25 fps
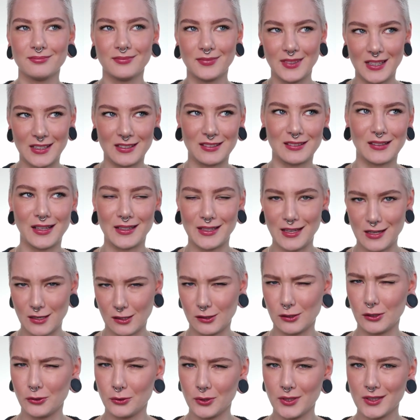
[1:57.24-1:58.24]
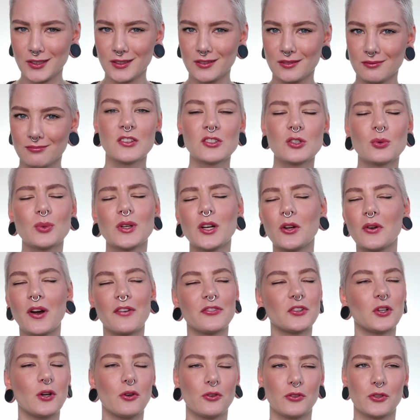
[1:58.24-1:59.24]
is like included. So we don't
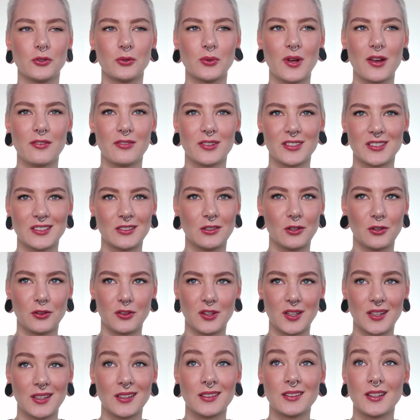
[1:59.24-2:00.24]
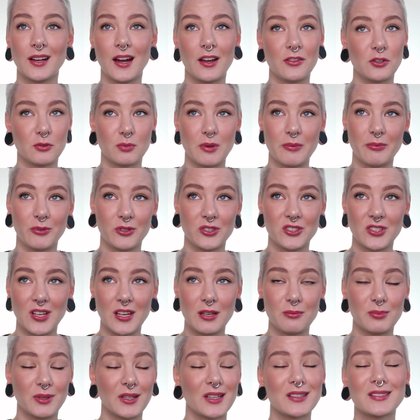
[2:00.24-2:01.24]
have to go through every single thing that other people
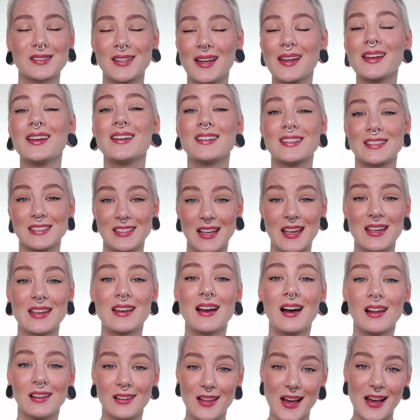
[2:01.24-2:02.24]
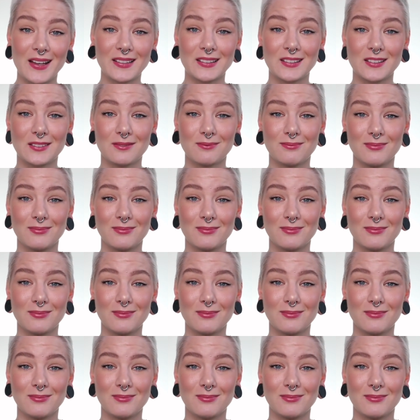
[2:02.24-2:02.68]
say because they say a lot.